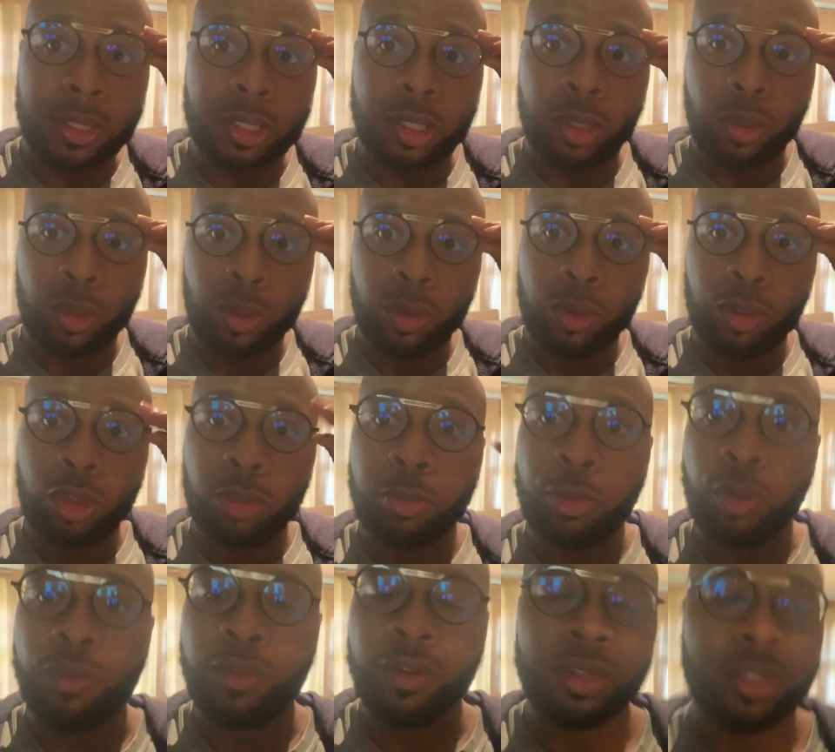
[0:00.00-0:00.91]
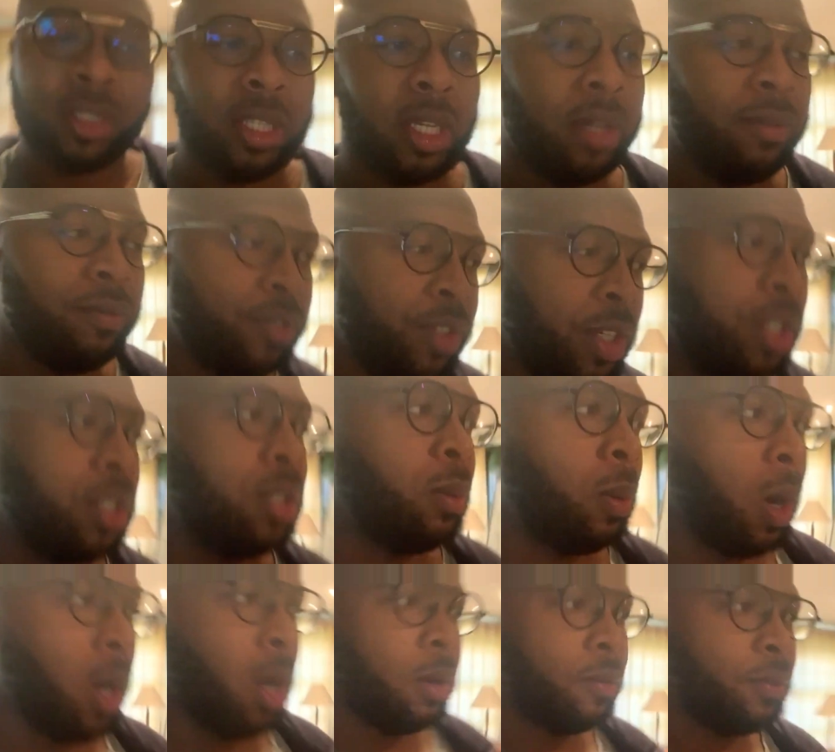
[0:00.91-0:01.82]
so the movers have just
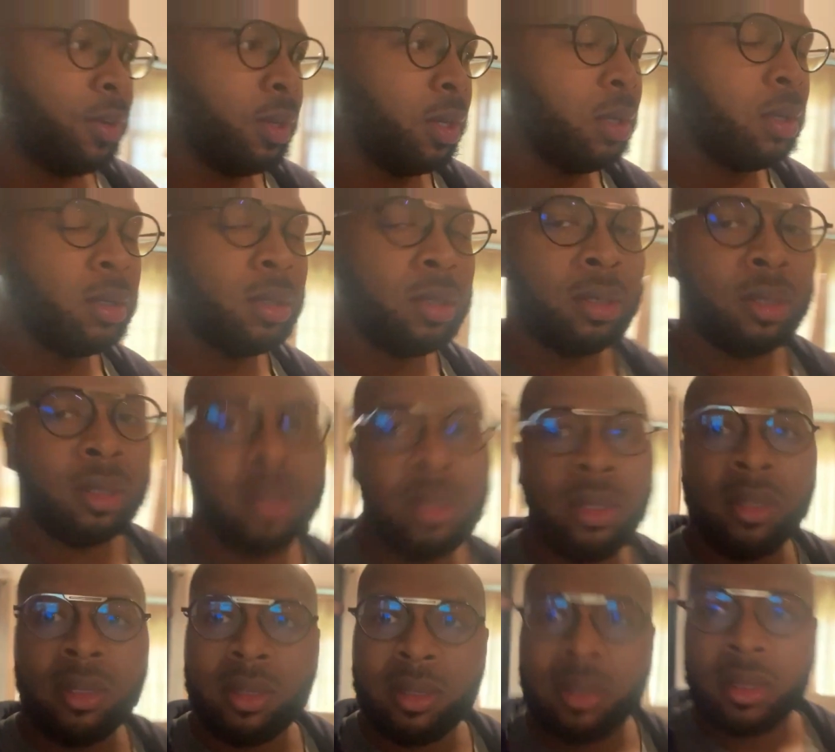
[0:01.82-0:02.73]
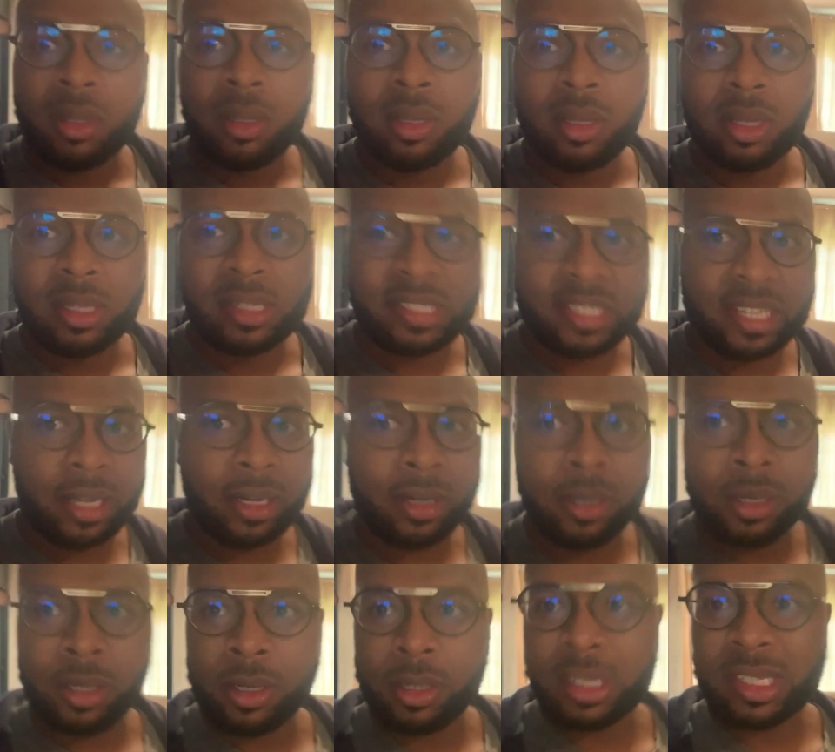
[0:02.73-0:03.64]
arrived. It's setting
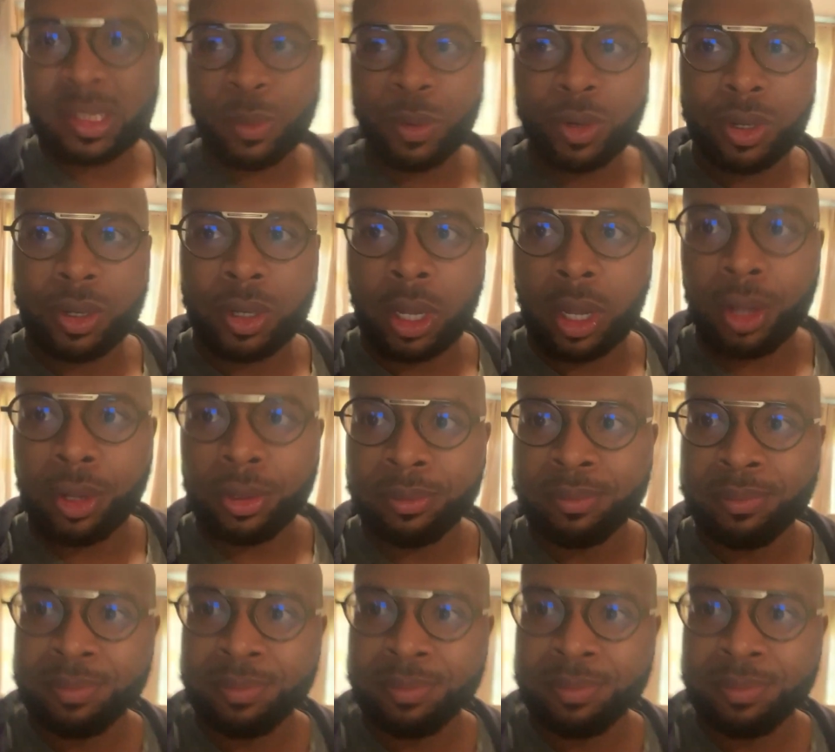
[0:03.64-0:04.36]
in, it's real, y'all.